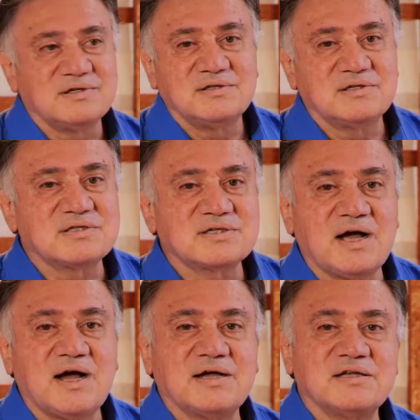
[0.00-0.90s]
the
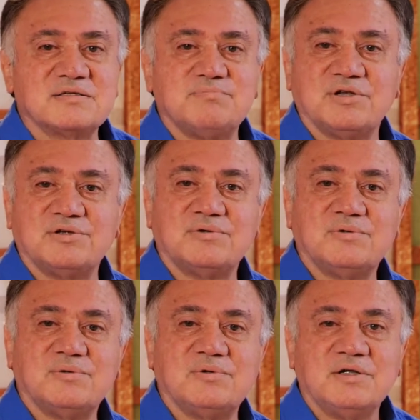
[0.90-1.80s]
sky is
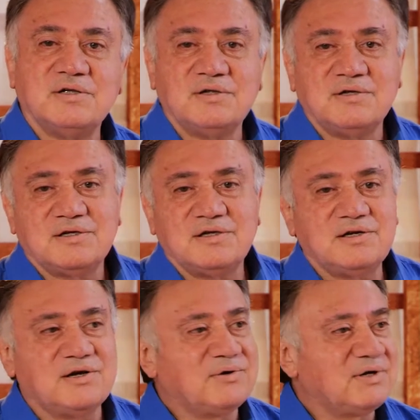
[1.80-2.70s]
blue, and
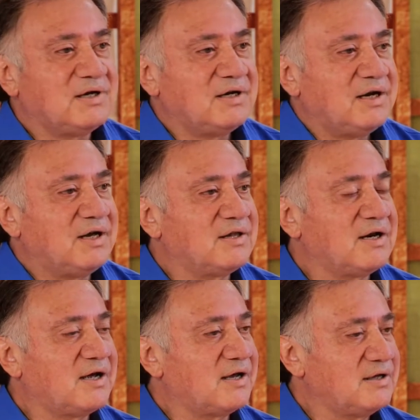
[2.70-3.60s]
then
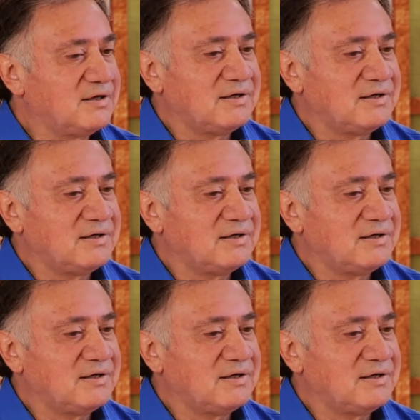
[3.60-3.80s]
I